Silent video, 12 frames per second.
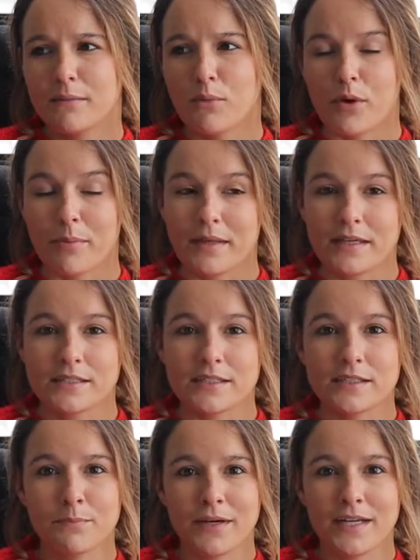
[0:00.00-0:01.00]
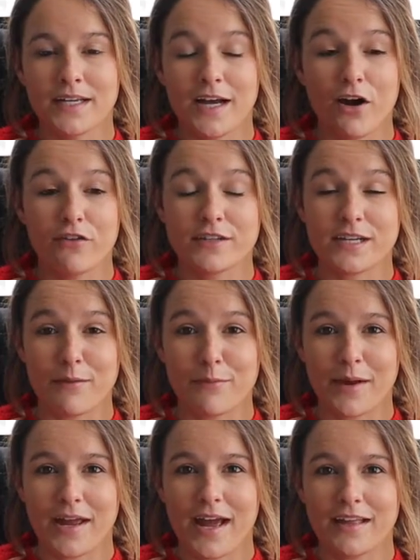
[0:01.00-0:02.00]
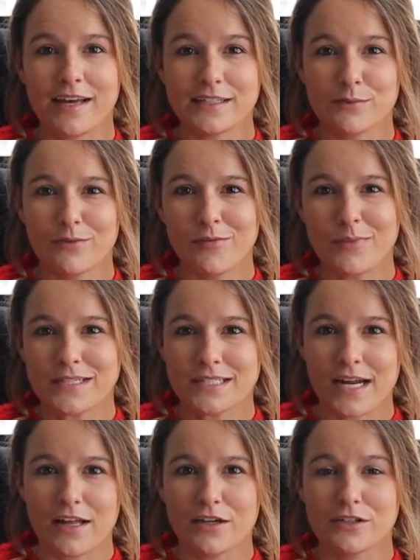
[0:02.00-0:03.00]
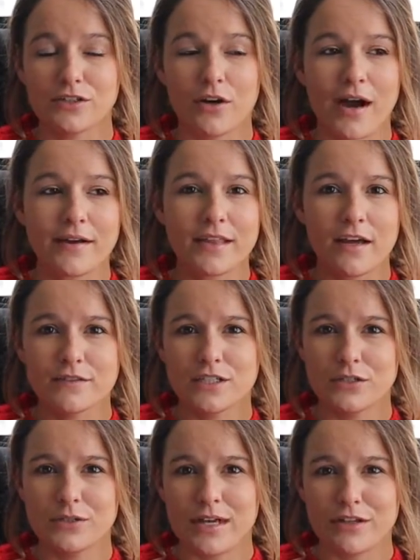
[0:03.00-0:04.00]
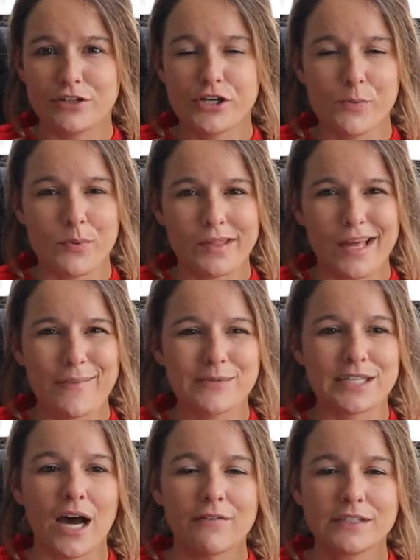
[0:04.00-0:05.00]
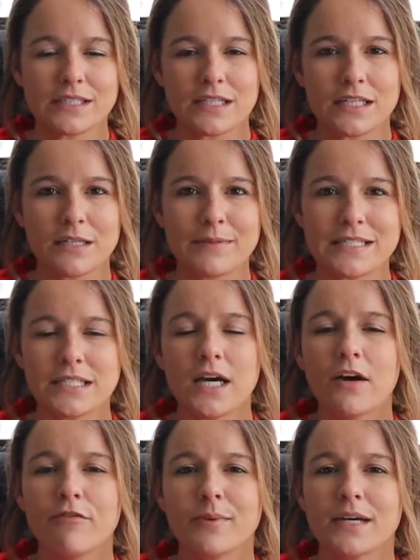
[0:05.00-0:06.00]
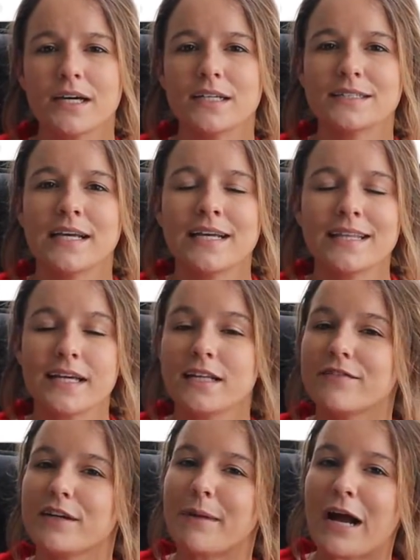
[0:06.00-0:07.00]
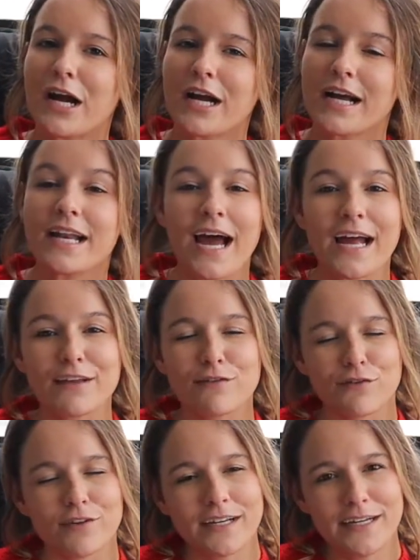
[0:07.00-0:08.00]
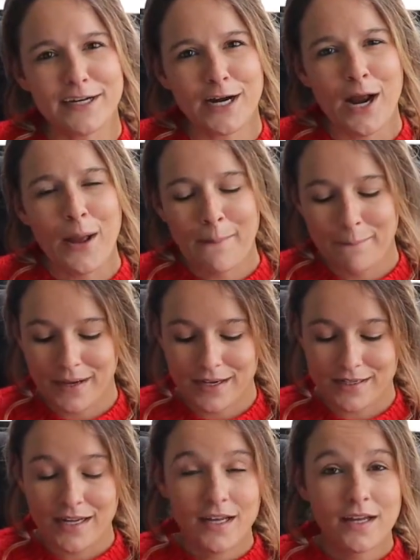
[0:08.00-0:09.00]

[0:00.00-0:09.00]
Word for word: more places, but yeah, off the top of my head, that's where we've been together. So I'd love to do another trip with them. It's obviously a little bit tough because they live in America and I live over here, but